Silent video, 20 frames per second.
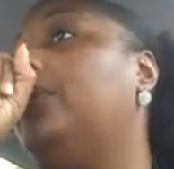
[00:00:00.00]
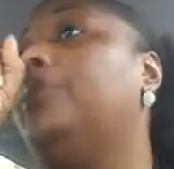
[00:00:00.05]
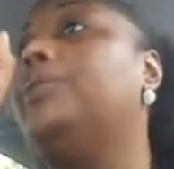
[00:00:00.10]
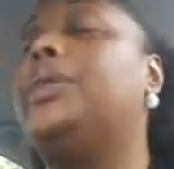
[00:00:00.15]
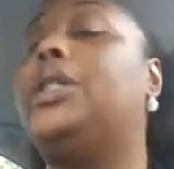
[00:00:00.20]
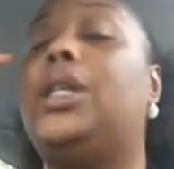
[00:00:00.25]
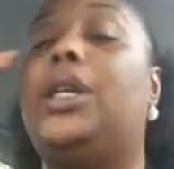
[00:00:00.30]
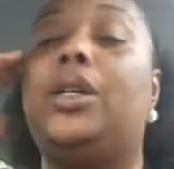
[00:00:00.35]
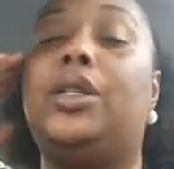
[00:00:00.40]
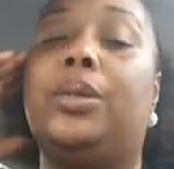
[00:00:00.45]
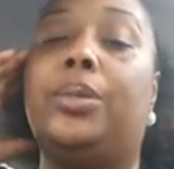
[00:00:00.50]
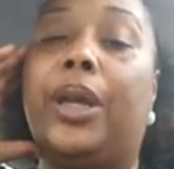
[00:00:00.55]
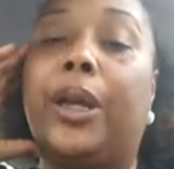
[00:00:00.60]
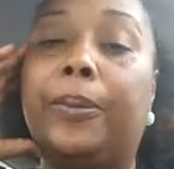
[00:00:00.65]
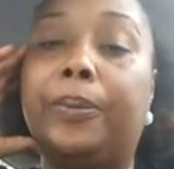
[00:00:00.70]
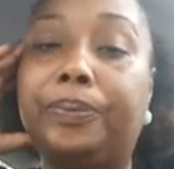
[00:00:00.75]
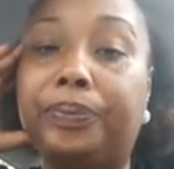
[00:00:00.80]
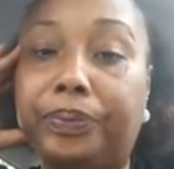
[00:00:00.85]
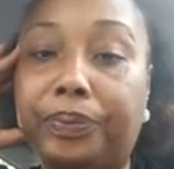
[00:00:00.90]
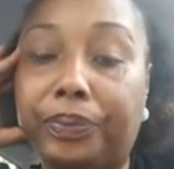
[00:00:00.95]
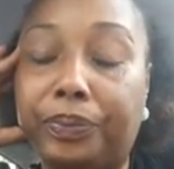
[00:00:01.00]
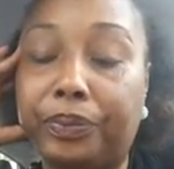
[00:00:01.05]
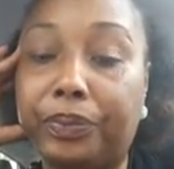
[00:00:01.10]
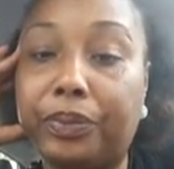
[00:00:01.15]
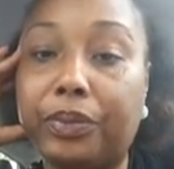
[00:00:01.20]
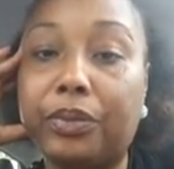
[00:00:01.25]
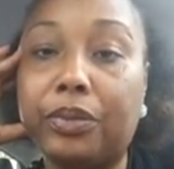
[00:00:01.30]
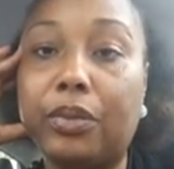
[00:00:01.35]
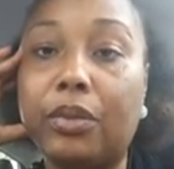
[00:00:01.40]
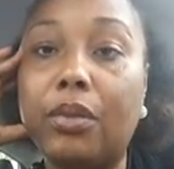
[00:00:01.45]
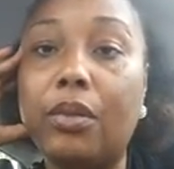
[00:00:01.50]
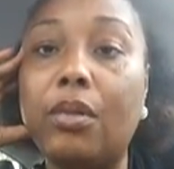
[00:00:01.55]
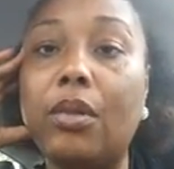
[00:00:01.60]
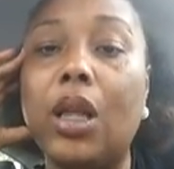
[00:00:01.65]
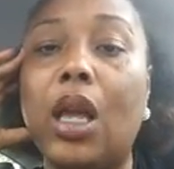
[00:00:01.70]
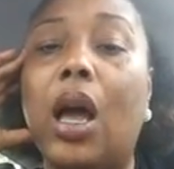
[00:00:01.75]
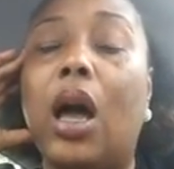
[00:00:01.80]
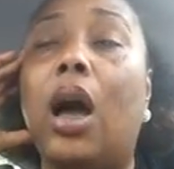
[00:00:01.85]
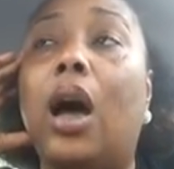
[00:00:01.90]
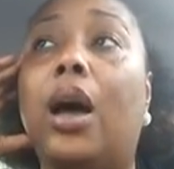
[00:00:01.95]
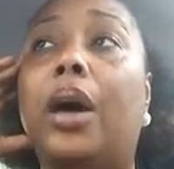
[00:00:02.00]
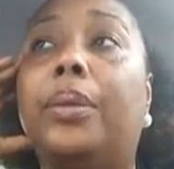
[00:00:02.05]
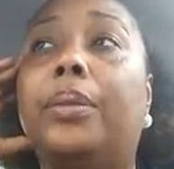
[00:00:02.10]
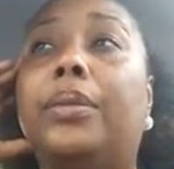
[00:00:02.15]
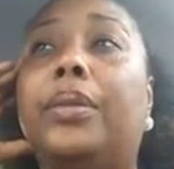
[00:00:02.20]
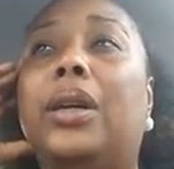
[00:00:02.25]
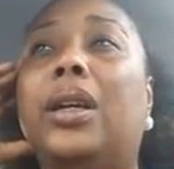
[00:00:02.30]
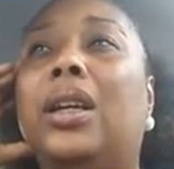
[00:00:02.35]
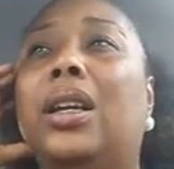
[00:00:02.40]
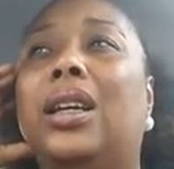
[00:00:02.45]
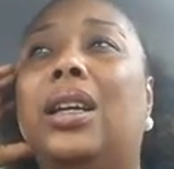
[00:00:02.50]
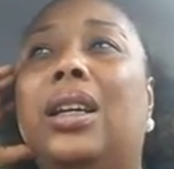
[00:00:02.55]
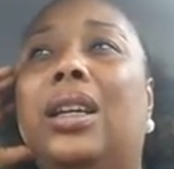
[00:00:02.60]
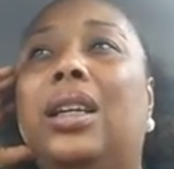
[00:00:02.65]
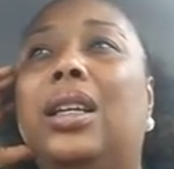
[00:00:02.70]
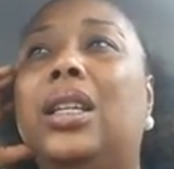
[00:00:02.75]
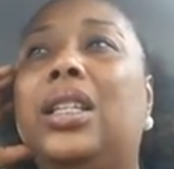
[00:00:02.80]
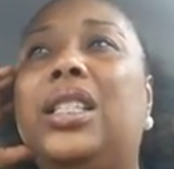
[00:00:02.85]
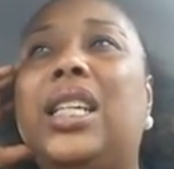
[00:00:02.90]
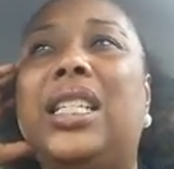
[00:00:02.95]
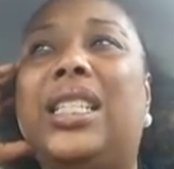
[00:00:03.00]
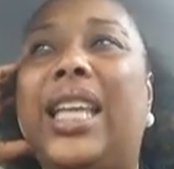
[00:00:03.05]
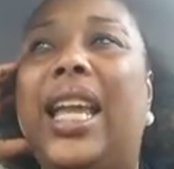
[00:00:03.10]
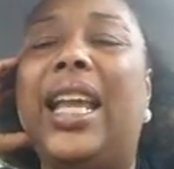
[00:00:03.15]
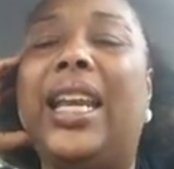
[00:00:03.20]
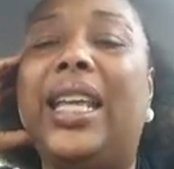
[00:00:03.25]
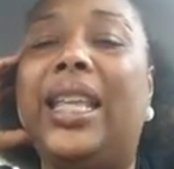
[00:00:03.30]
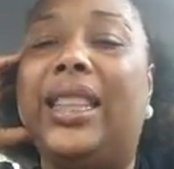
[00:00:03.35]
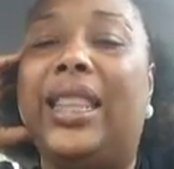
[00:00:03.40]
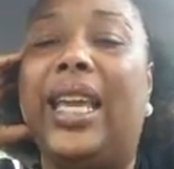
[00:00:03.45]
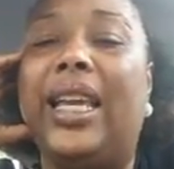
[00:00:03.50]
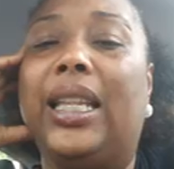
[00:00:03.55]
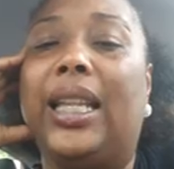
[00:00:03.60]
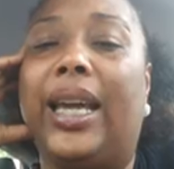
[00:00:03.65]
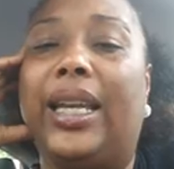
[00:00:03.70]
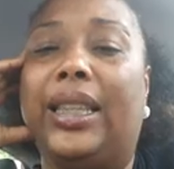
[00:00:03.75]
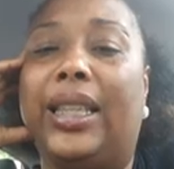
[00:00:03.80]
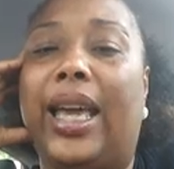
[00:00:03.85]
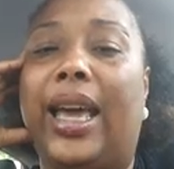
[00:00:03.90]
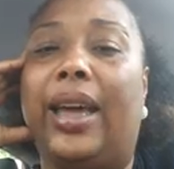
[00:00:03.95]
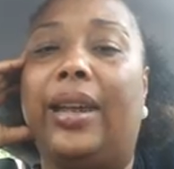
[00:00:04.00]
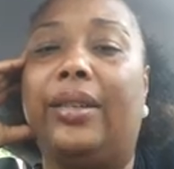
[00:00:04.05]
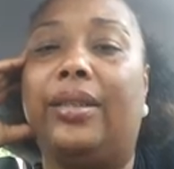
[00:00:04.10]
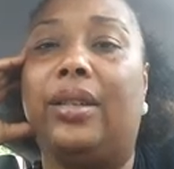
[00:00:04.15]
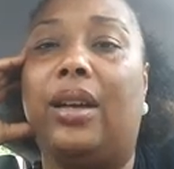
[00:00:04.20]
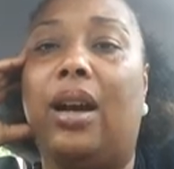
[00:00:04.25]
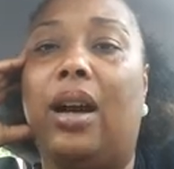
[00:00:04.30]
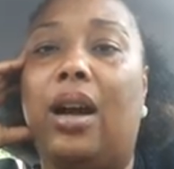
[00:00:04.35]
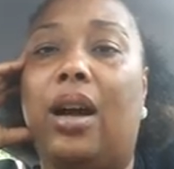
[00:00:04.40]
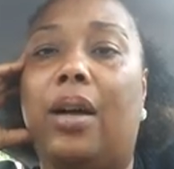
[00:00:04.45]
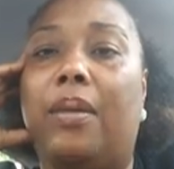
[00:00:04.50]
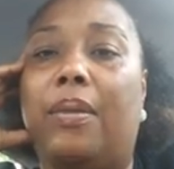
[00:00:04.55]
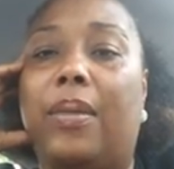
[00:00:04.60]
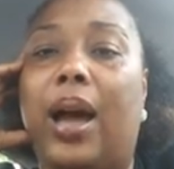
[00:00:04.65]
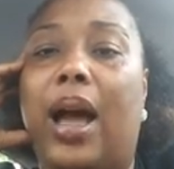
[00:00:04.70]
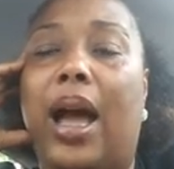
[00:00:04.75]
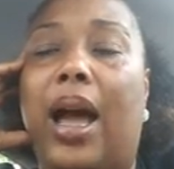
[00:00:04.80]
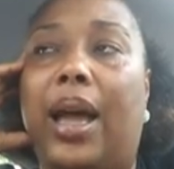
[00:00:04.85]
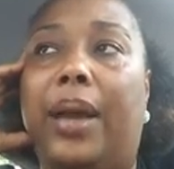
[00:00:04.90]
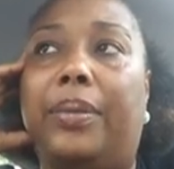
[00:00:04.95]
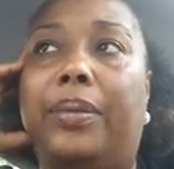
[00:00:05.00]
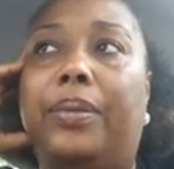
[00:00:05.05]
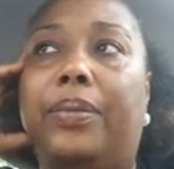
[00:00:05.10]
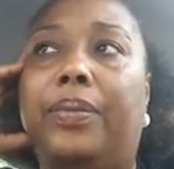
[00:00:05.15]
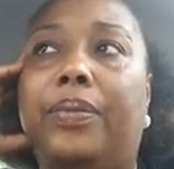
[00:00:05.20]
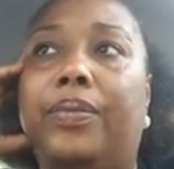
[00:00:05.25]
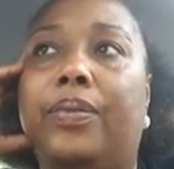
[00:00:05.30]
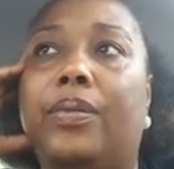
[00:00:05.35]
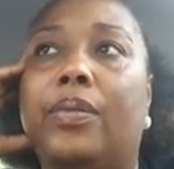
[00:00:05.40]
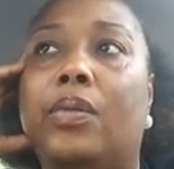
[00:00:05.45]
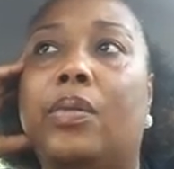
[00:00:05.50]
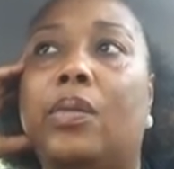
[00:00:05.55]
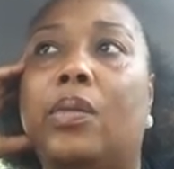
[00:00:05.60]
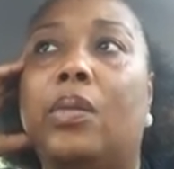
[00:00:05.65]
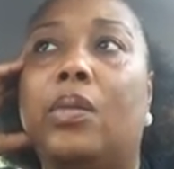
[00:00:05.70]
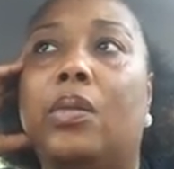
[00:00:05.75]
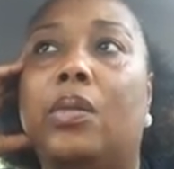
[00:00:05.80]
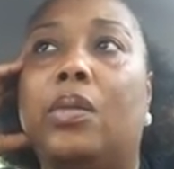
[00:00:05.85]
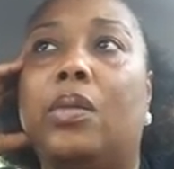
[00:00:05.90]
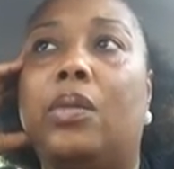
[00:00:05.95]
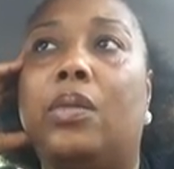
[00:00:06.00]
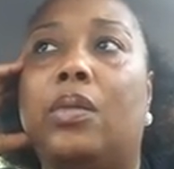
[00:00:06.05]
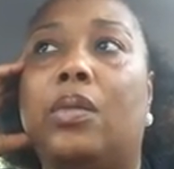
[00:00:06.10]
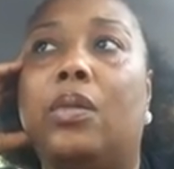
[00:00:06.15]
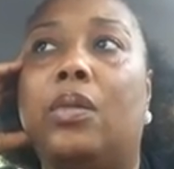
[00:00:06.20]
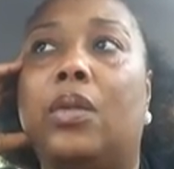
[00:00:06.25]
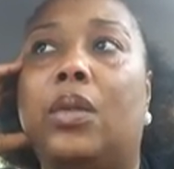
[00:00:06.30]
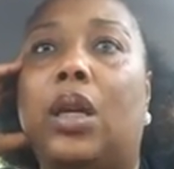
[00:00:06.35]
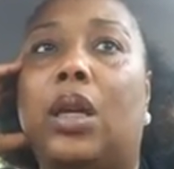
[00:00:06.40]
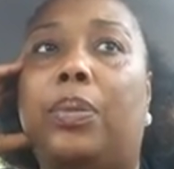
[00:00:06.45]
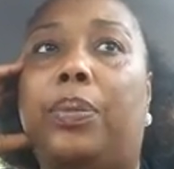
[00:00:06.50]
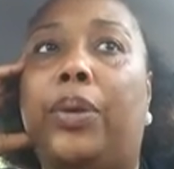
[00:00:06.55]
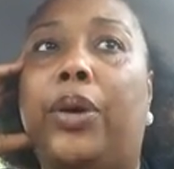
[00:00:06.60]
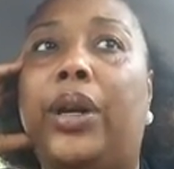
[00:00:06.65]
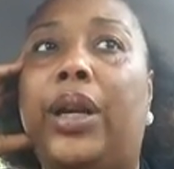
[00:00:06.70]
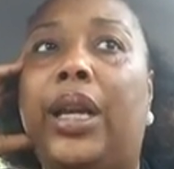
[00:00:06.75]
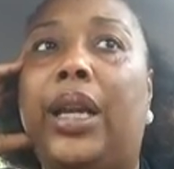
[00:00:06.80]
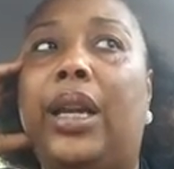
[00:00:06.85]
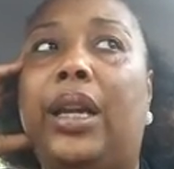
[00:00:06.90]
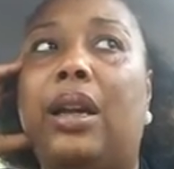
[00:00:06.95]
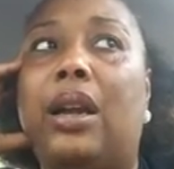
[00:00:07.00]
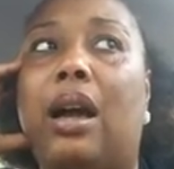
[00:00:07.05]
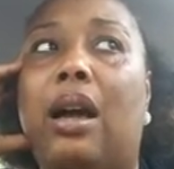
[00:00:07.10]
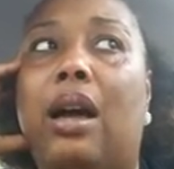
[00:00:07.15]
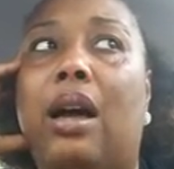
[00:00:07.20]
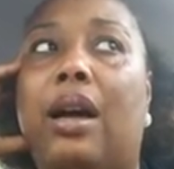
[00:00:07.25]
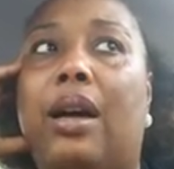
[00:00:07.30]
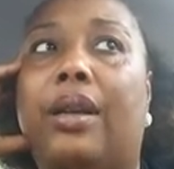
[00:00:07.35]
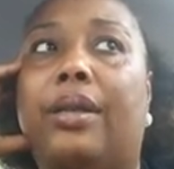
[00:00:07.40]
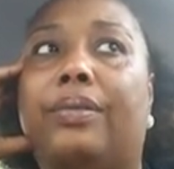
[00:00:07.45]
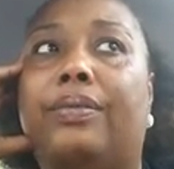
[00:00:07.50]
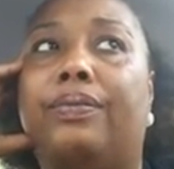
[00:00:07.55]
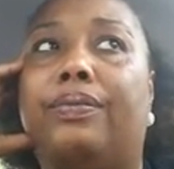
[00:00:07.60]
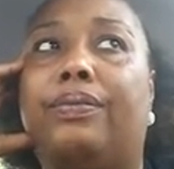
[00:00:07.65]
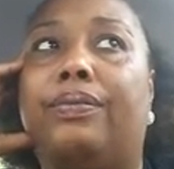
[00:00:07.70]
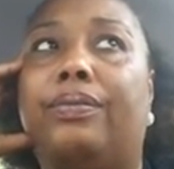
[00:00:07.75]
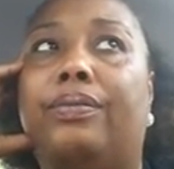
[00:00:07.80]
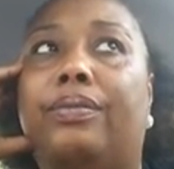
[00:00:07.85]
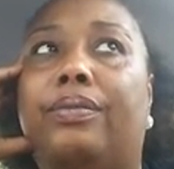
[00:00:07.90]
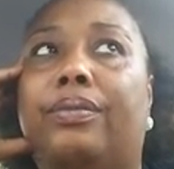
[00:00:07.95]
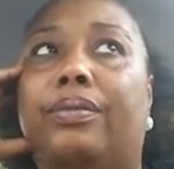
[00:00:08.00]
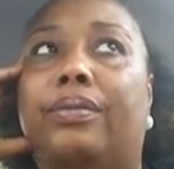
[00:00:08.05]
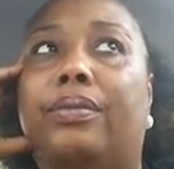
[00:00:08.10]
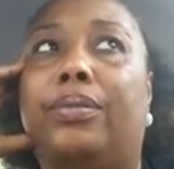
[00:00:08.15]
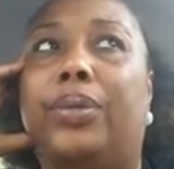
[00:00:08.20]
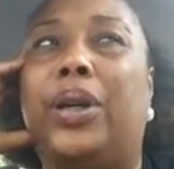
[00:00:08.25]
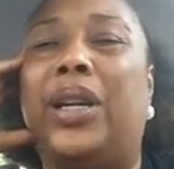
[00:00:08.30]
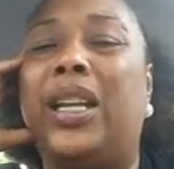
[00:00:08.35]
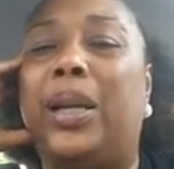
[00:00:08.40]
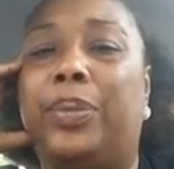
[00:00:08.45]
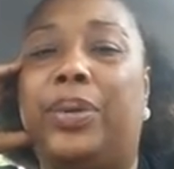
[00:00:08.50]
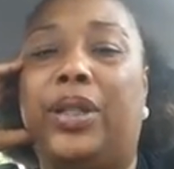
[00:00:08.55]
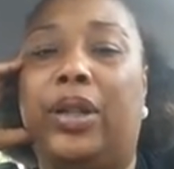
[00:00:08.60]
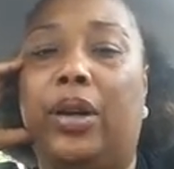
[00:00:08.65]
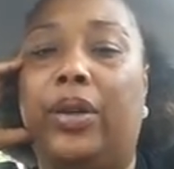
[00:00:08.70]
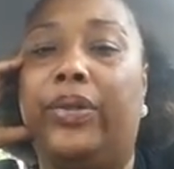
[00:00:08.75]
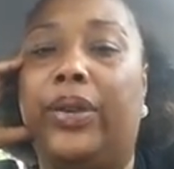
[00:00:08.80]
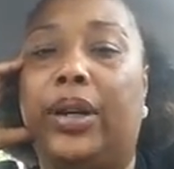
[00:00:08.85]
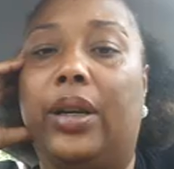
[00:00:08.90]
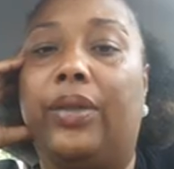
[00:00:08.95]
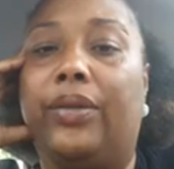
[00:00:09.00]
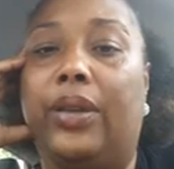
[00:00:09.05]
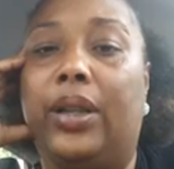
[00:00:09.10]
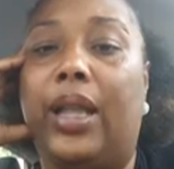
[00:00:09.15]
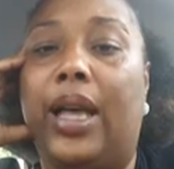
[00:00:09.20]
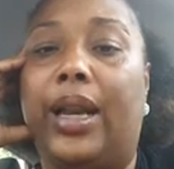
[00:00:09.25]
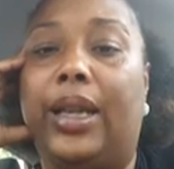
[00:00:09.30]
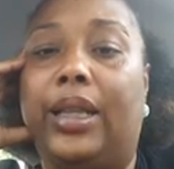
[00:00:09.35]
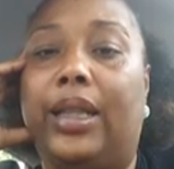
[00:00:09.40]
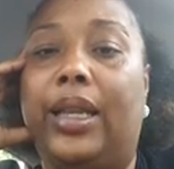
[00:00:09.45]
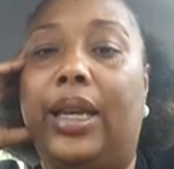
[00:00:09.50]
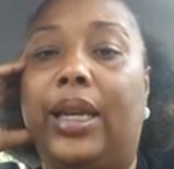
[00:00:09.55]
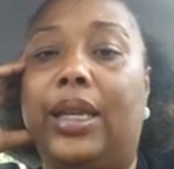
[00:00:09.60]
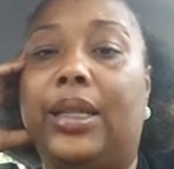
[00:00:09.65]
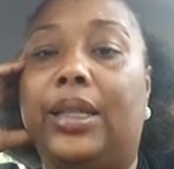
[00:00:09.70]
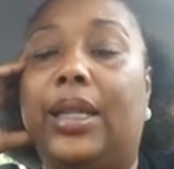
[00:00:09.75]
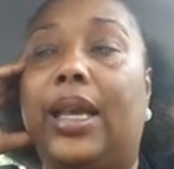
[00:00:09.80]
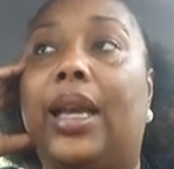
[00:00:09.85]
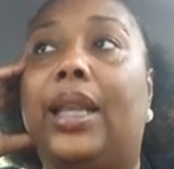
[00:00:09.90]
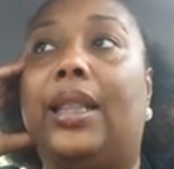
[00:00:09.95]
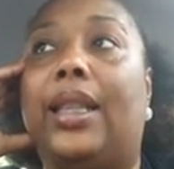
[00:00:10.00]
Excuse me. Just anything like that. I'm pretty observant of a lot of things,